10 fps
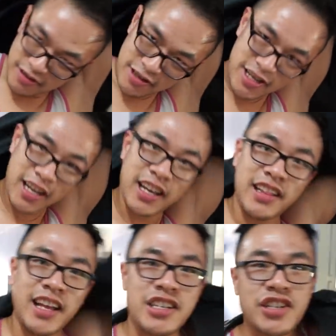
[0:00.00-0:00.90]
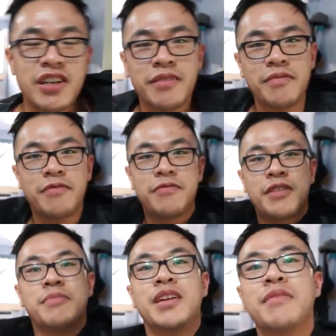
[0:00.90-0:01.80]
jacket that shouldn't
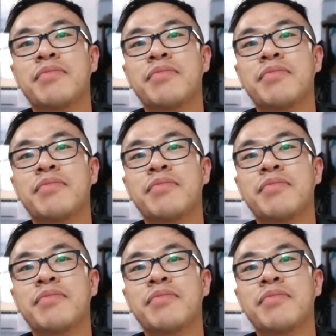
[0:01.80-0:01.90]
fit me,